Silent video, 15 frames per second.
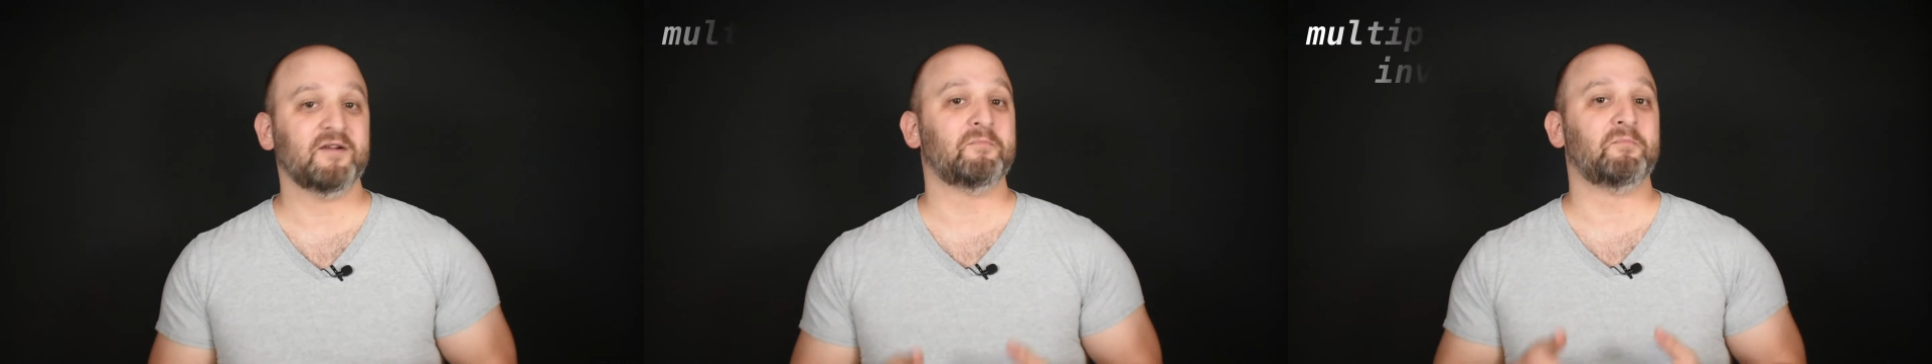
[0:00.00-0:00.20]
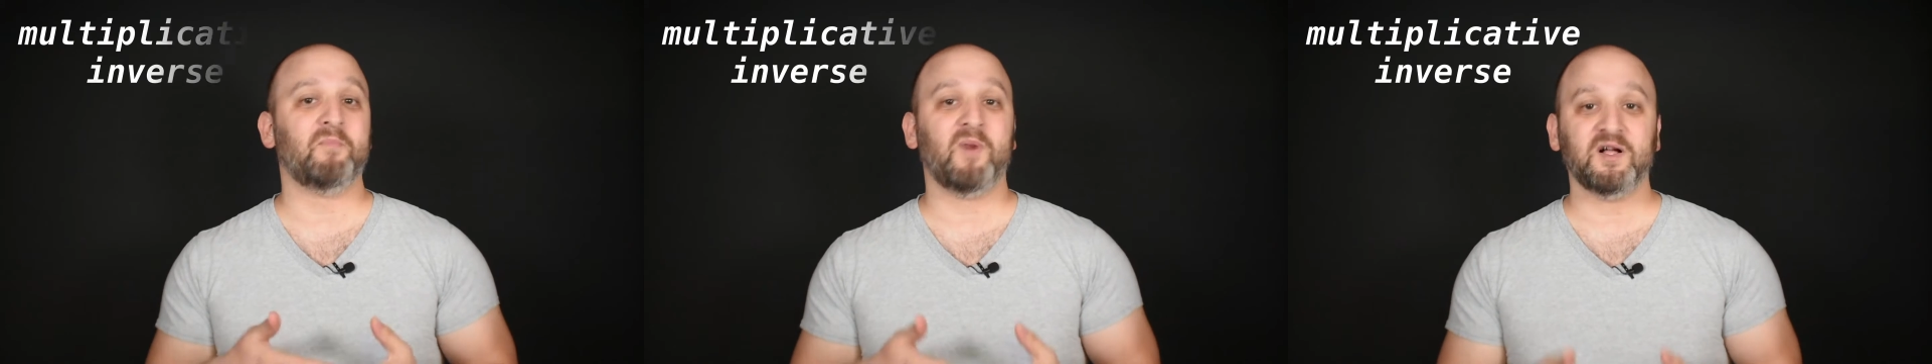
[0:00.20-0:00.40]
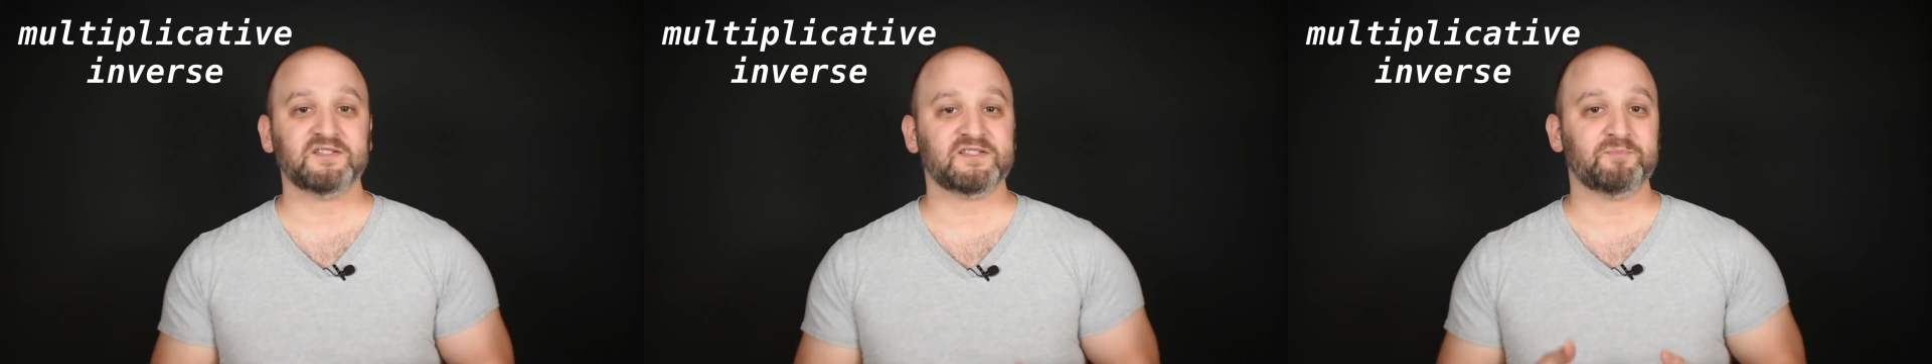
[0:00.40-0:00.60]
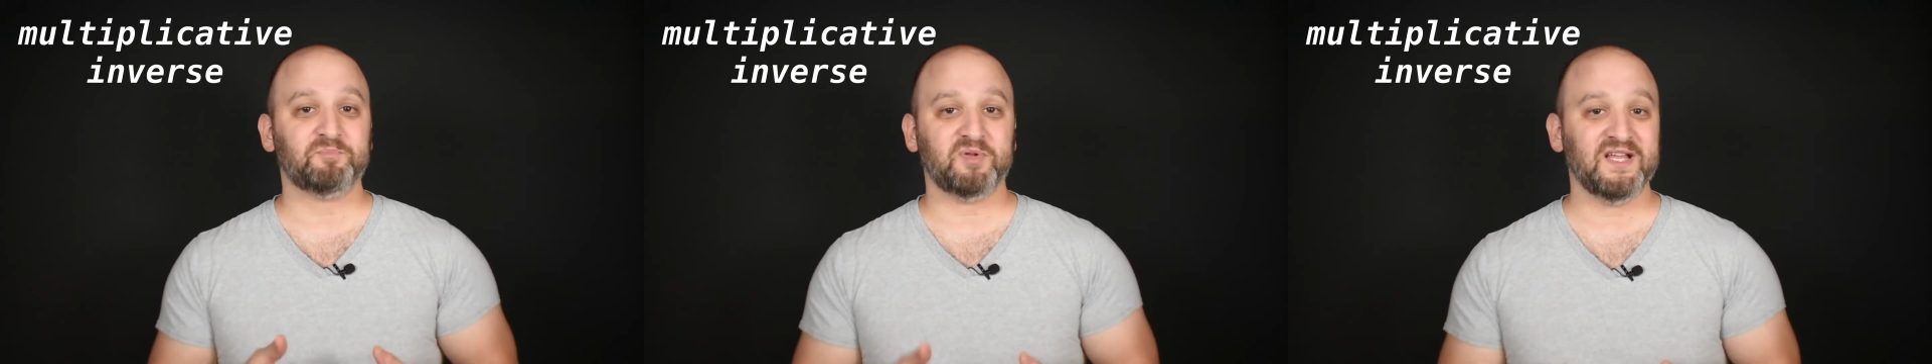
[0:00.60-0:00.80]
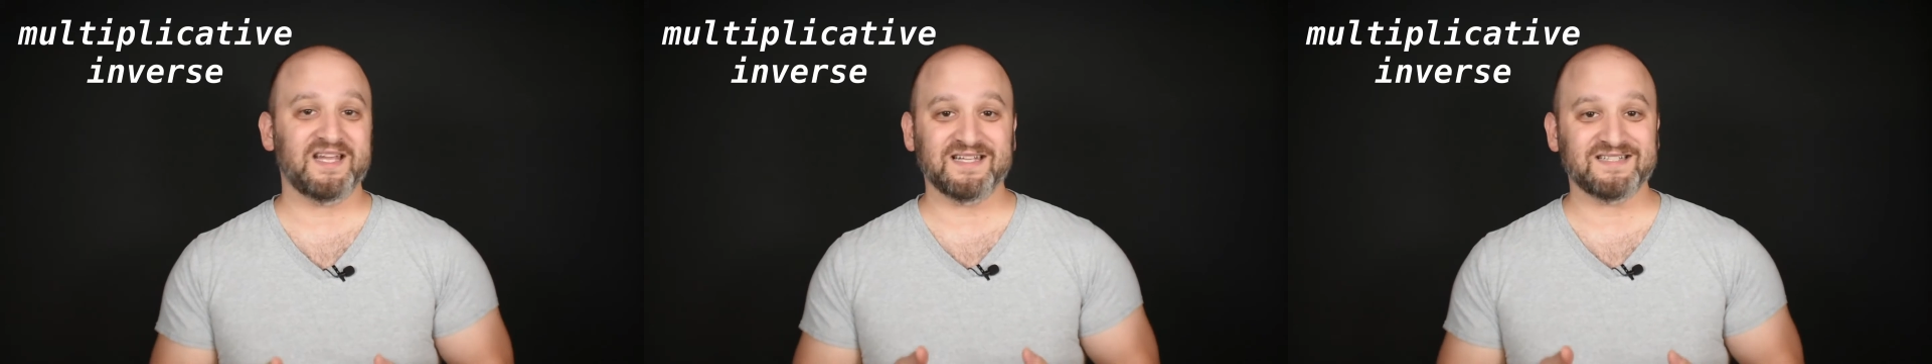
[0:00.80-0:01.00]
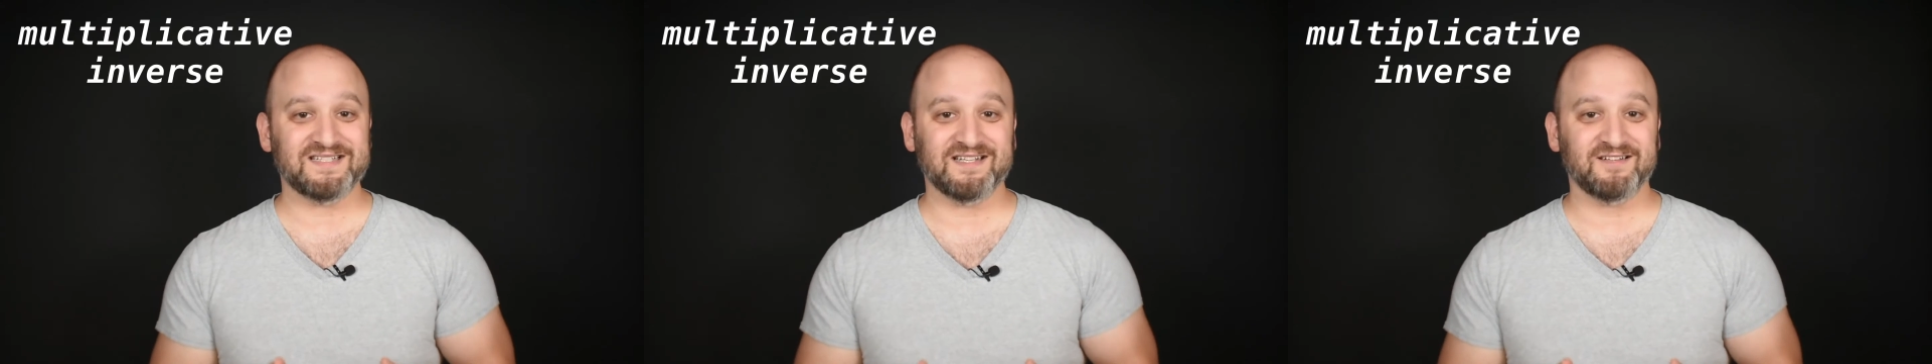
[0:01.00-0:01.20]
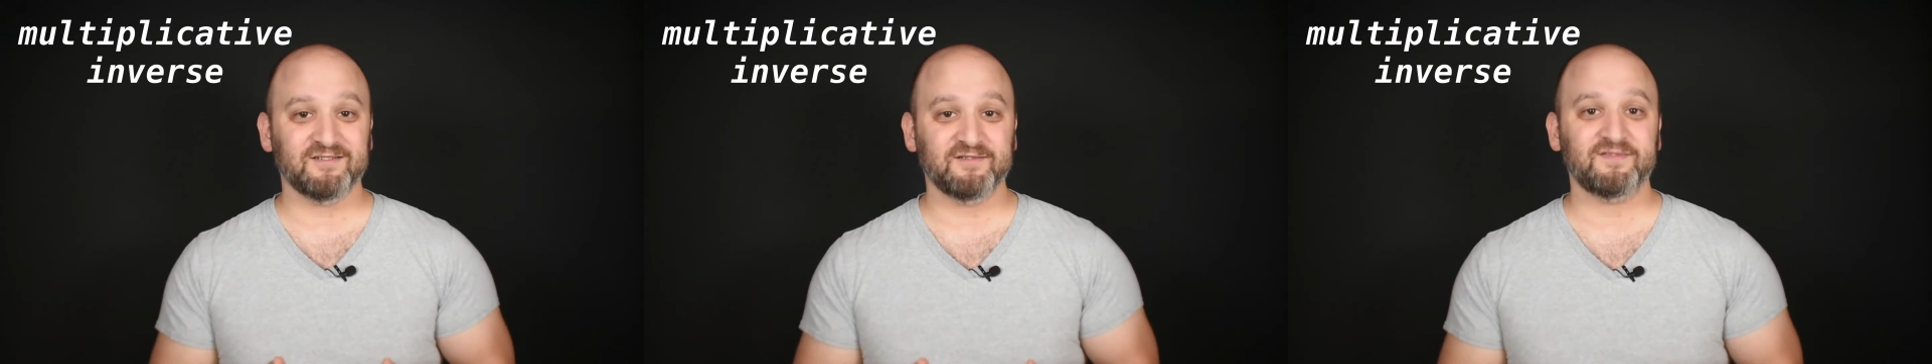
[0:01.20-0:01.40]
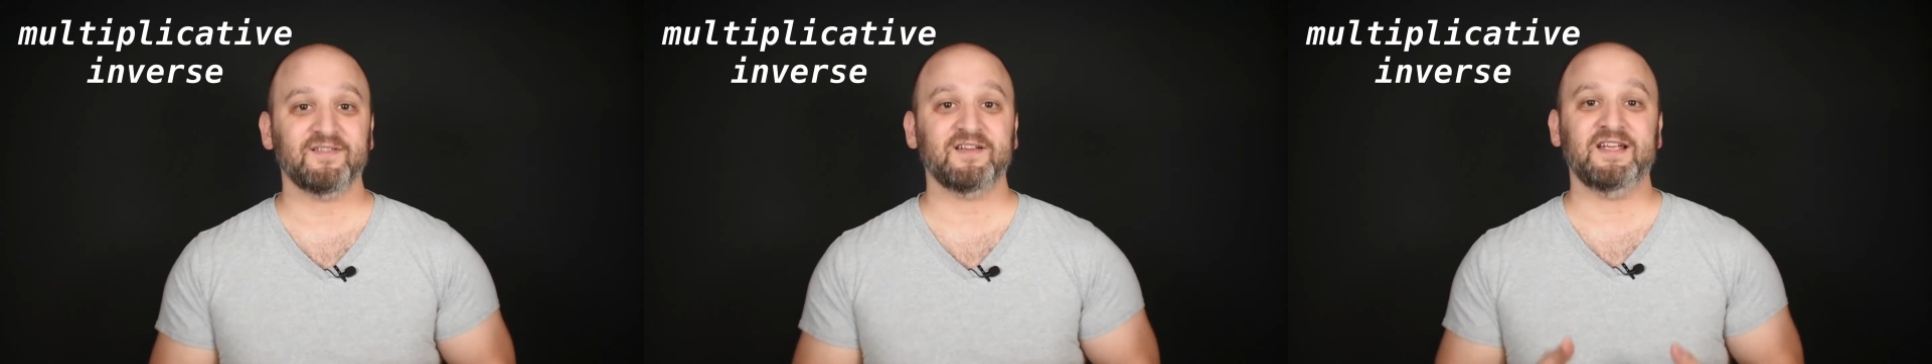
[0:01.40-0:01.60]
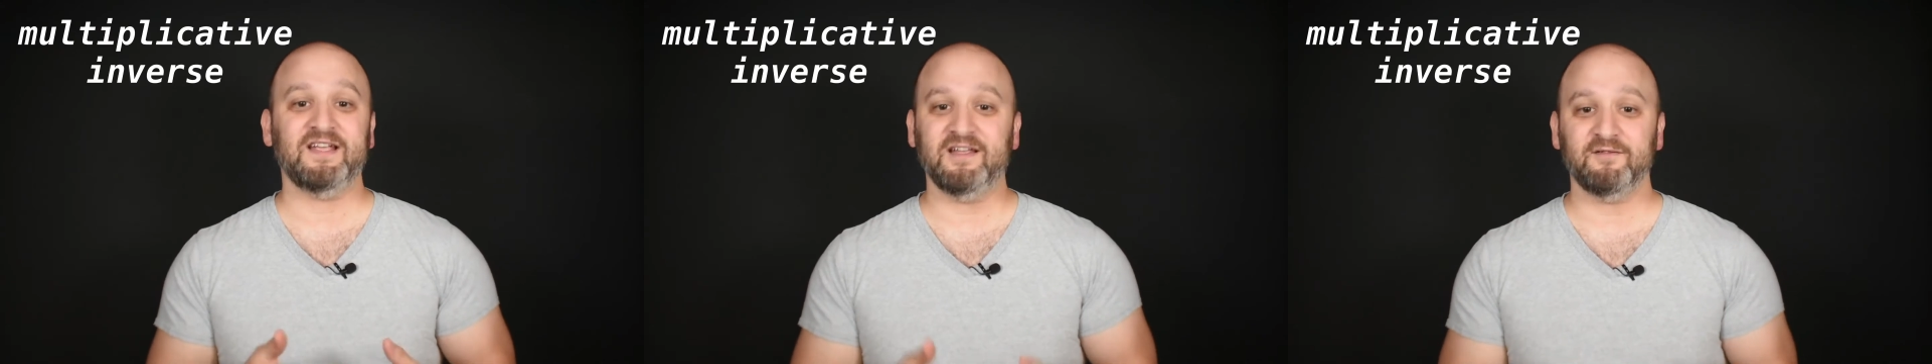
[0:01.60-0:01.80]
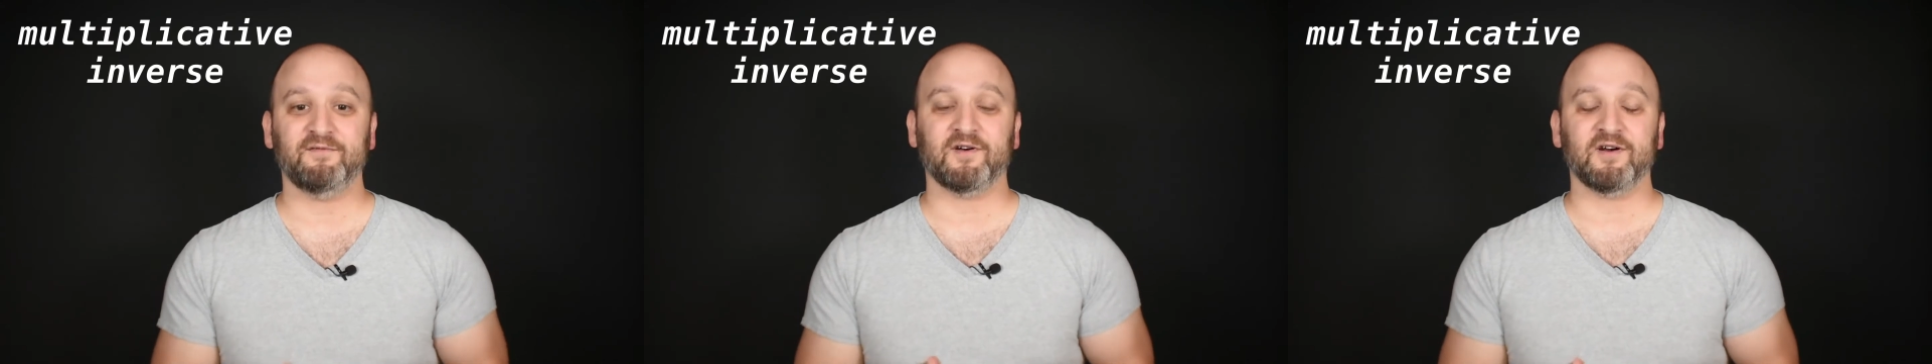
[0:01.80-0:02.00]
multiplicative
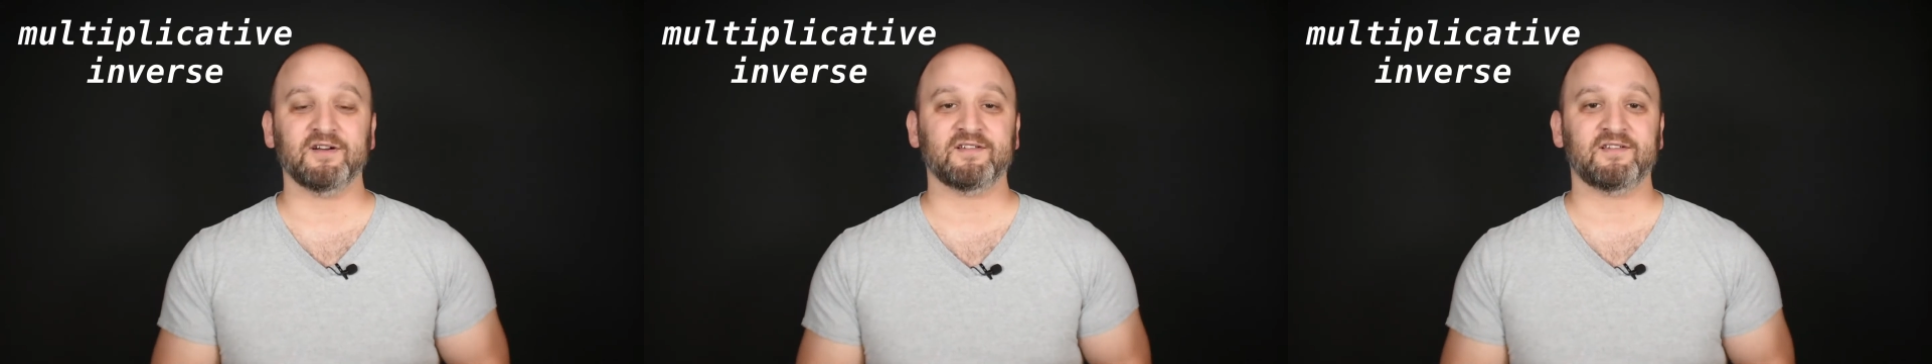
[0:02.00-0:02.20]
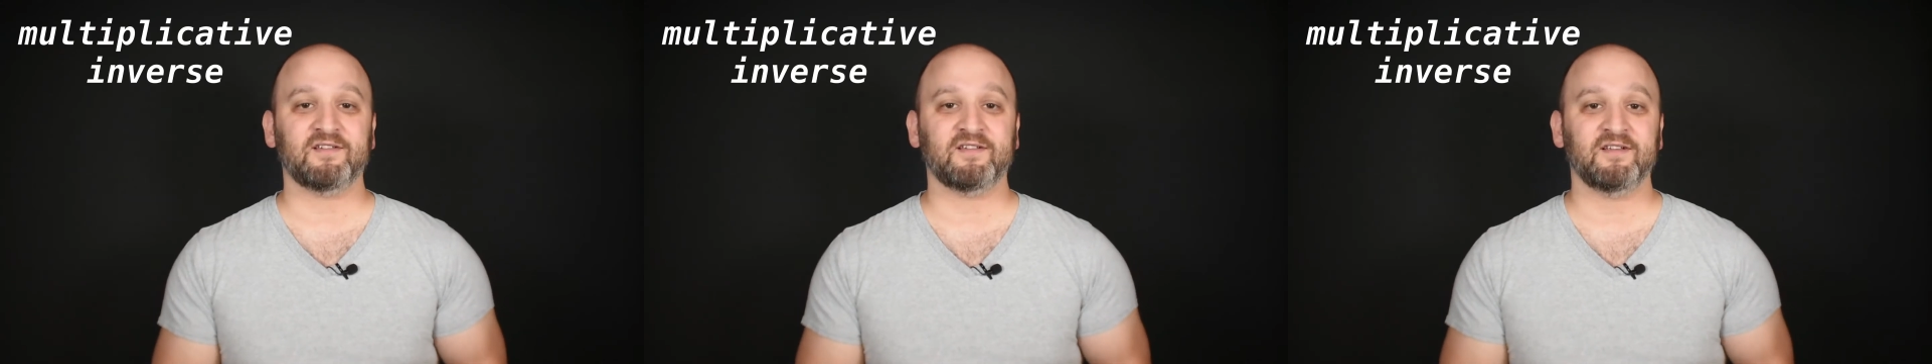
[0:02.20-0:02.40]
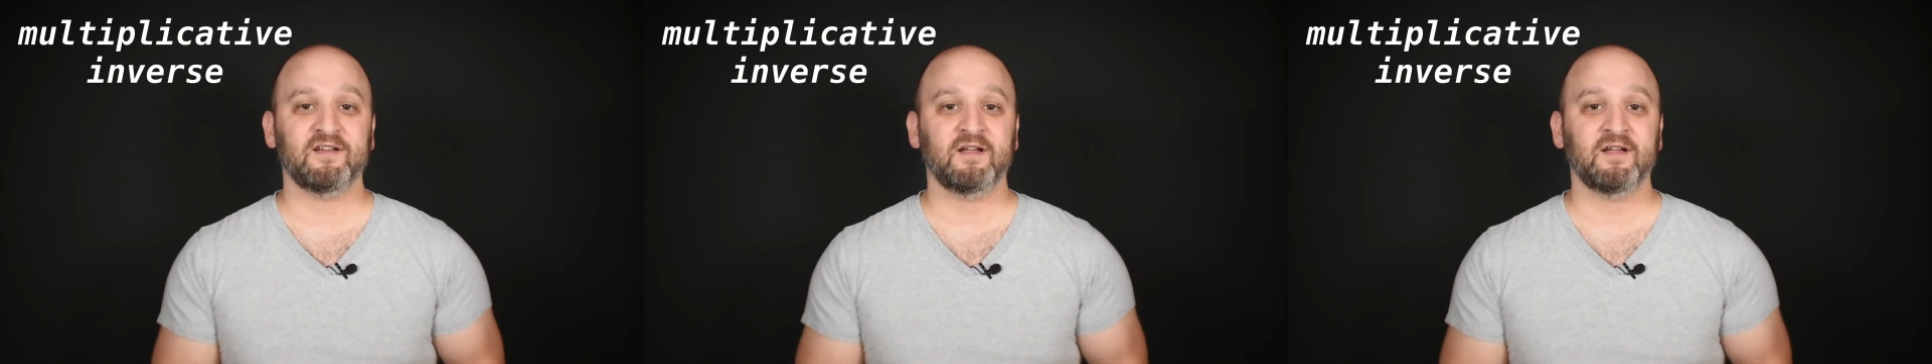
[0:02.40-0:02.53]
inverse.